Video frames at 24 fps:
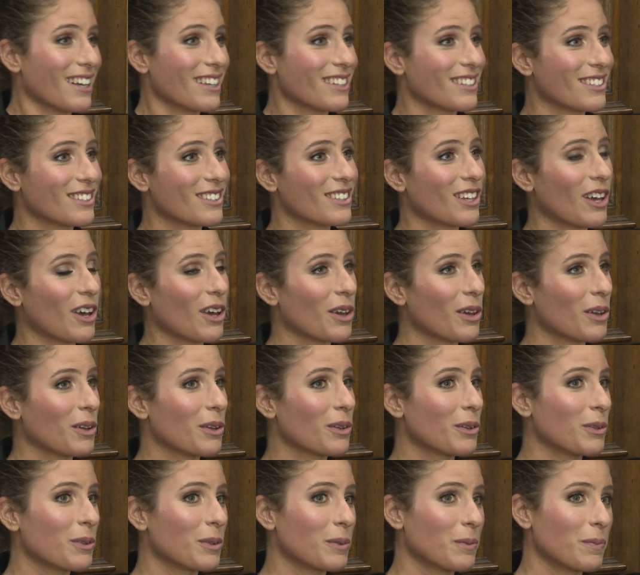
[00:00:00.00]

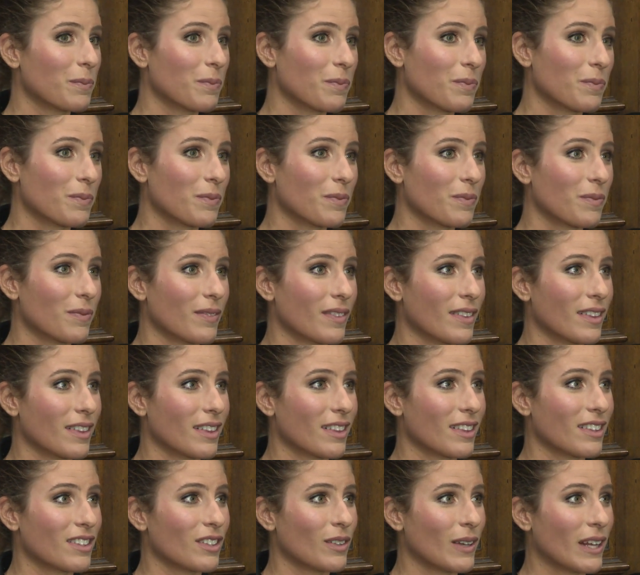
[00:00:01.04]
So
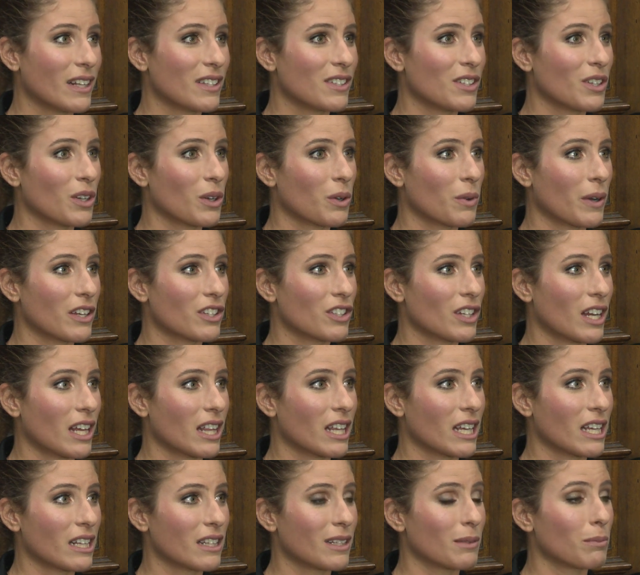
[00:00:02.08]
to answer your question, I
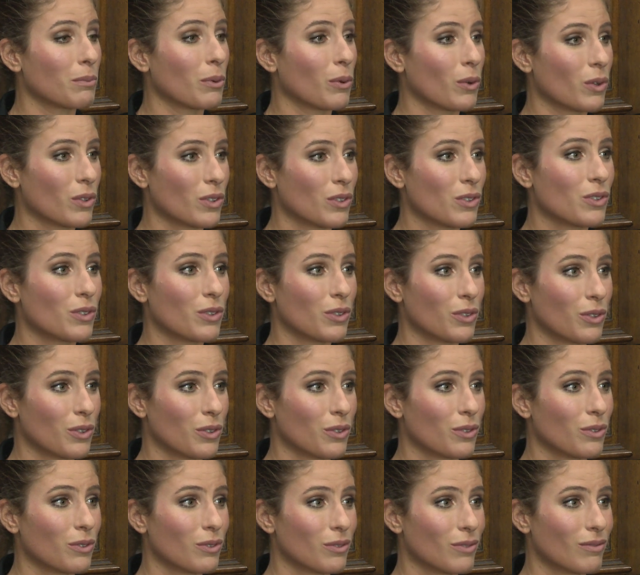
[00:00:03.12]
think it's important
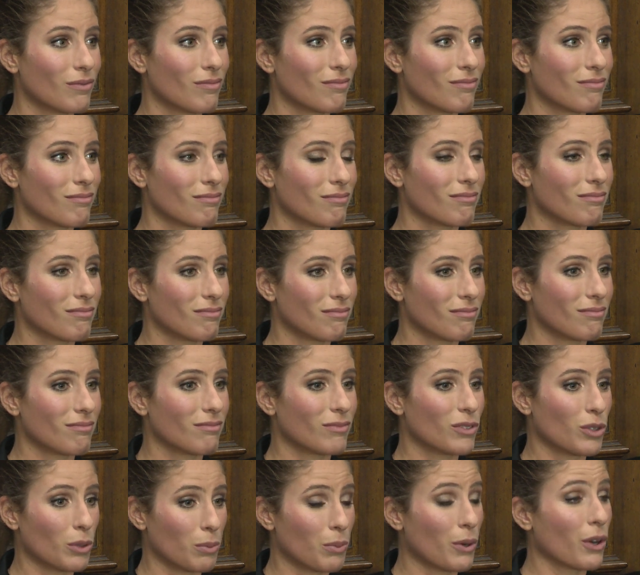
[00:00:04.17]
to,
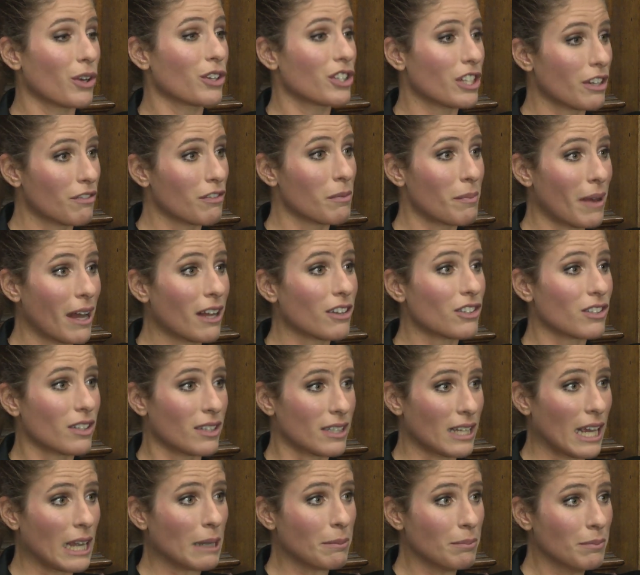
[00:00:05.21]
to approach every match the
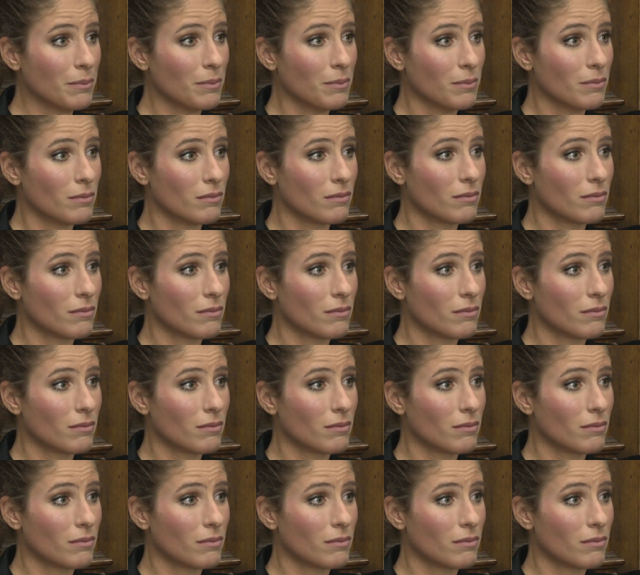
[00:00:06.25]
same.